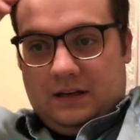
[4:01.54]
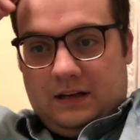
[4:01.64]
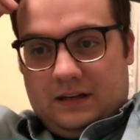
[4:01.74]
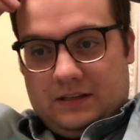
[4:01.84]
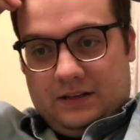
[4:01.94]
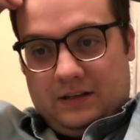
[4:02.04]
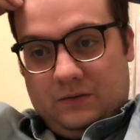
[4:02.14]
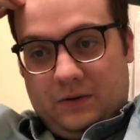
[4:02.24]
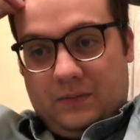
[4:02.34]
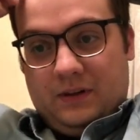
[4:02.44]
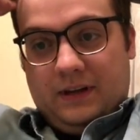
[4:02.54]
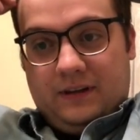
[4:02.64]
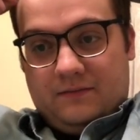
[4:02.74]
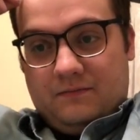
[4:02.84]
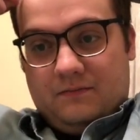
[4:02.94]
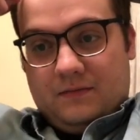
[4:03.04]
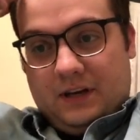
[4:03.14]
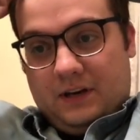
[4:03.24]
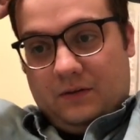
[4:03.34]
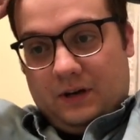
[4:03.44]
And also I didn't want to put like, I
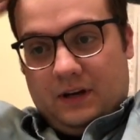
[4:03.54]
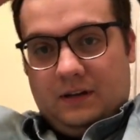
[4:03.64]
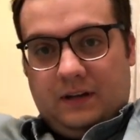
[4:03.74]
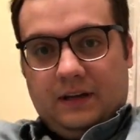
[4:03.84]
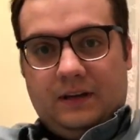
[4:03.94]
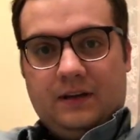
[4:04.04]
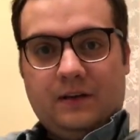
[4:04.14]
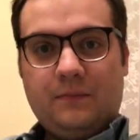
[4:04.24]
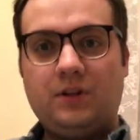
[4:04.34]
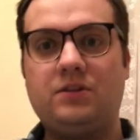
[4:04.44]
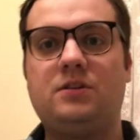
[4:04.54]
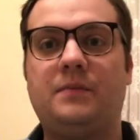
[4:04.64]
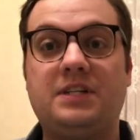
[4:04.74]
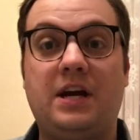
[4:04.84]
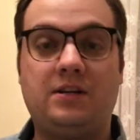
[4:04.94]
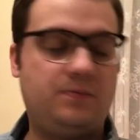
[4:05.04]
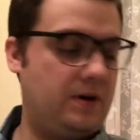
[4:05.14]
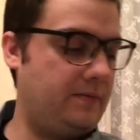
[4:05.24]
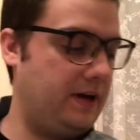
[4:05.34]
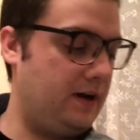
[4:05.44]
do not want to like put so much
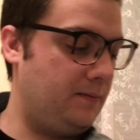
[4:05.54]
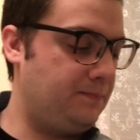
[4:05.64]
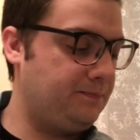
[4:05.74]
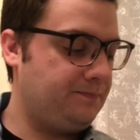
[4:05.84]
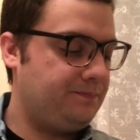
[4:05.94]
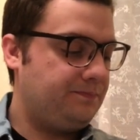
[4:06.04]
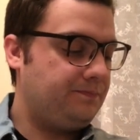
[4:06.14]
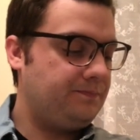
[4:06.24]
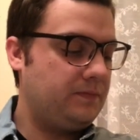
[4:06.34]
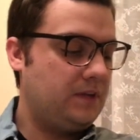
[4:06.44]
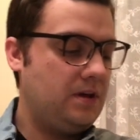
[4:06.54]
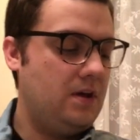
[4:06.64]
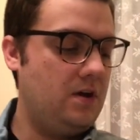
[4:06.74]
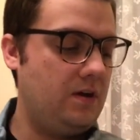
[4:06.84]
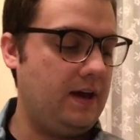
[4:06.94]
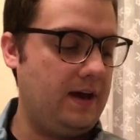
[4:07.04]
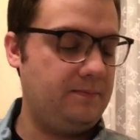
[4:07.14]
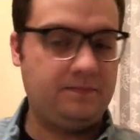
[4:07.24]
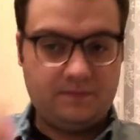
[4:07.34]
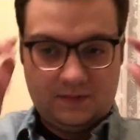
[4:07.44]
hairspray in my hair. Okay,
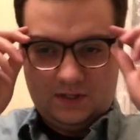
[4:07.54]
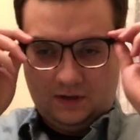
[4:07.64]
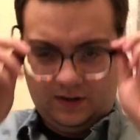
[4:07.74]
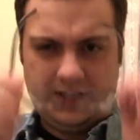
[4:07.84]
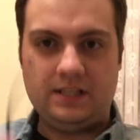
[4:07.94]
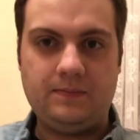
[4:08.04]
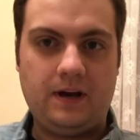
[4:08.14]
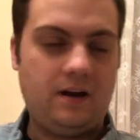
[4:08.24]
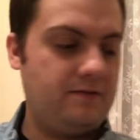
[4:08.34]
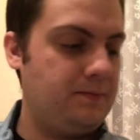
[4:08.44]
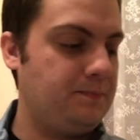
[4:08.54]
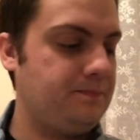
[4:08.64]
so glasses back off.